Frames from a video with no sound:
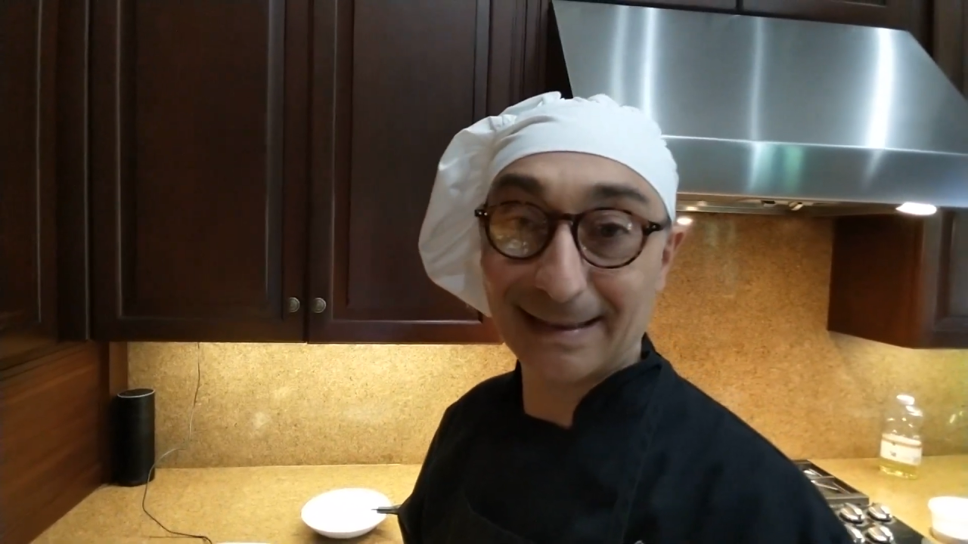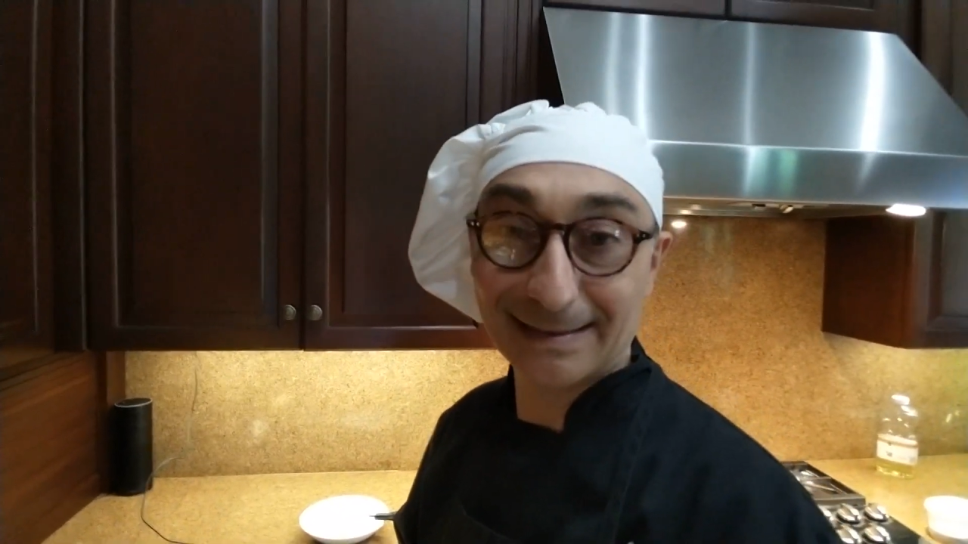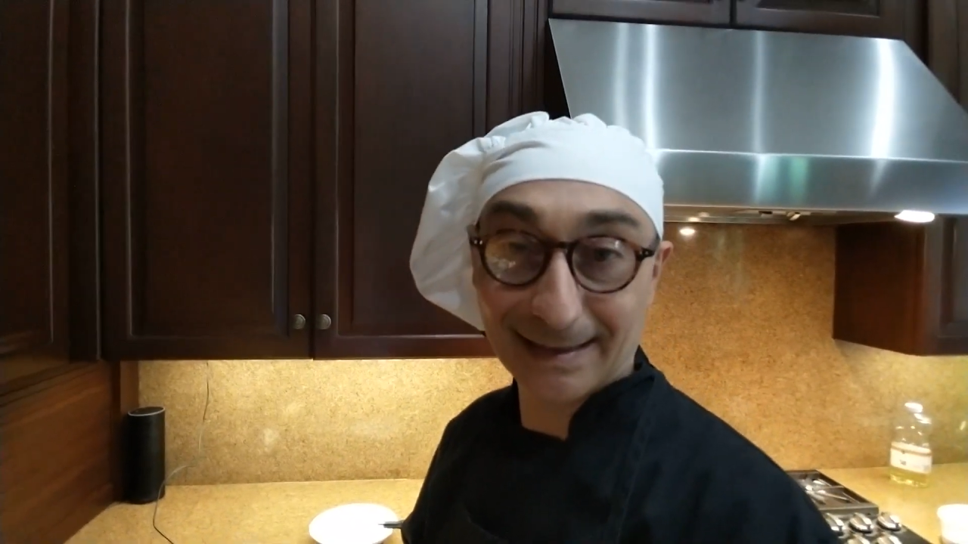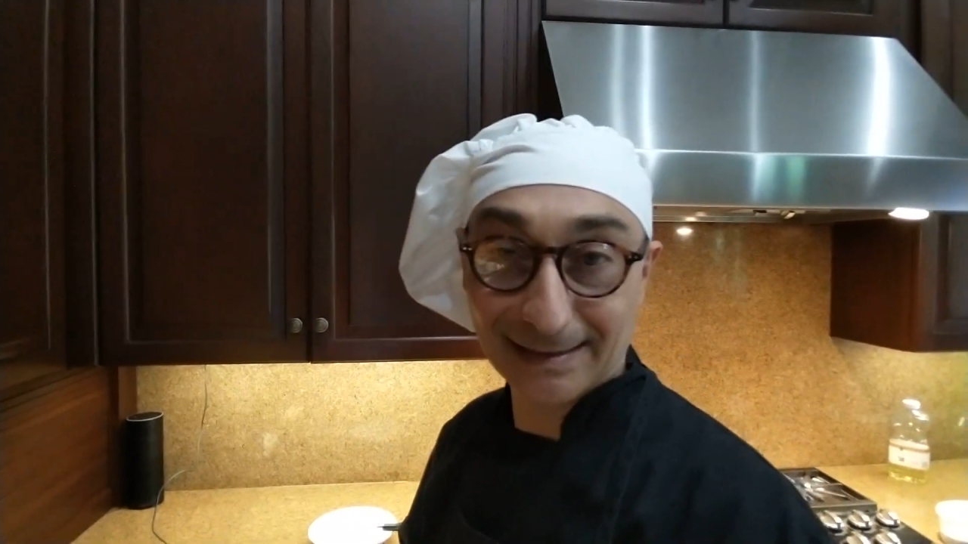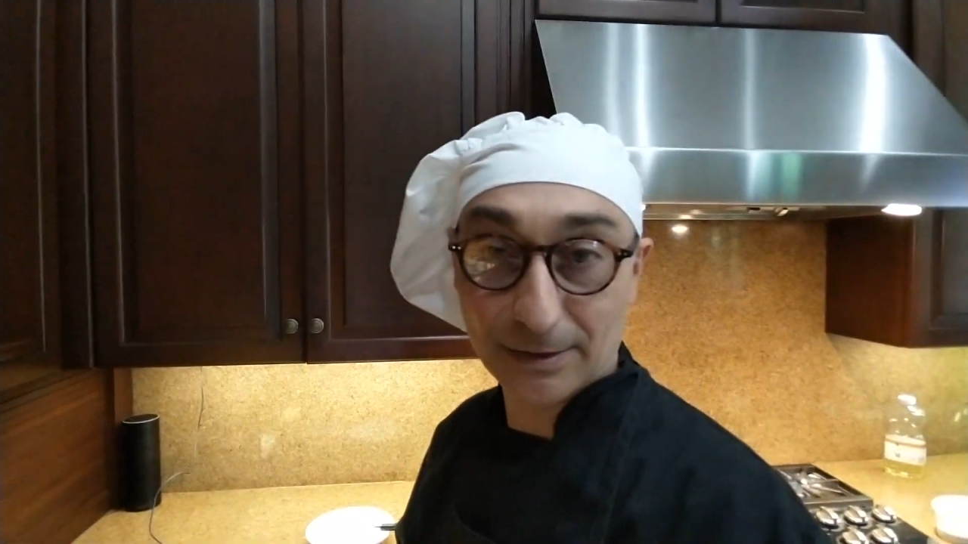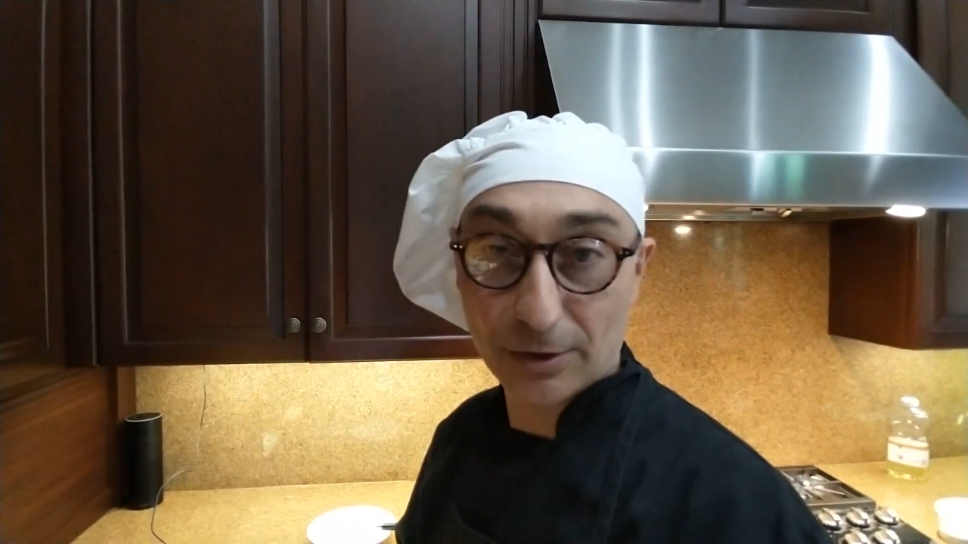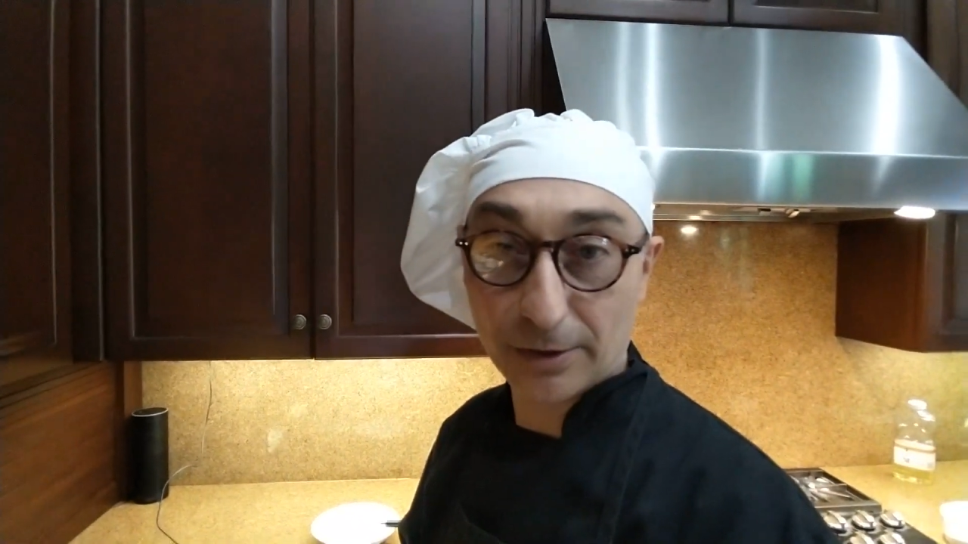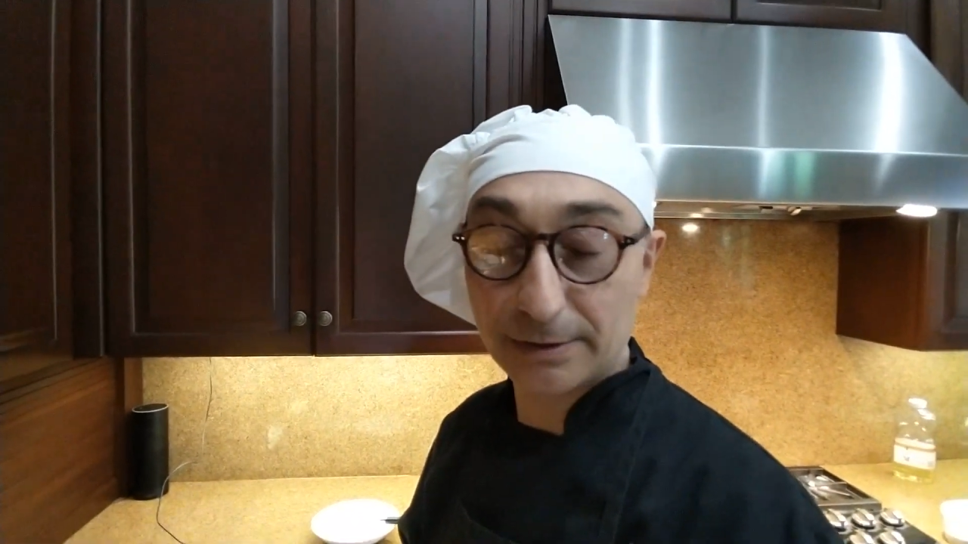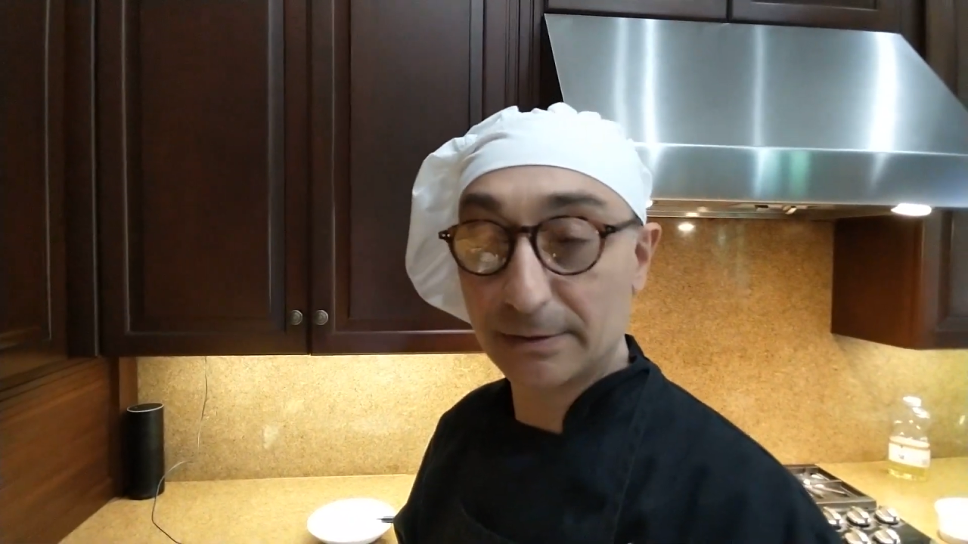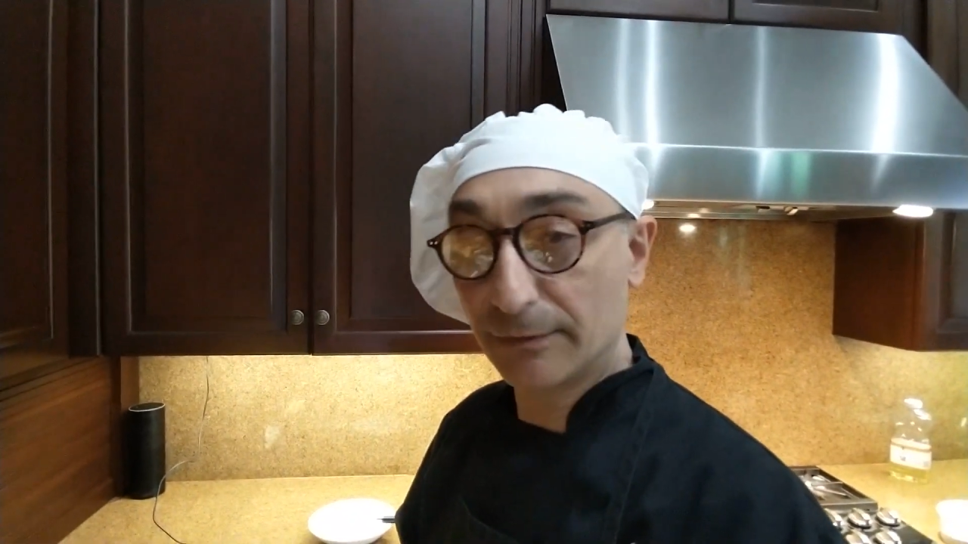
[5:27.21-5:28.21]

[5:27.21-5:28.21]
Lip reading: that tastes good,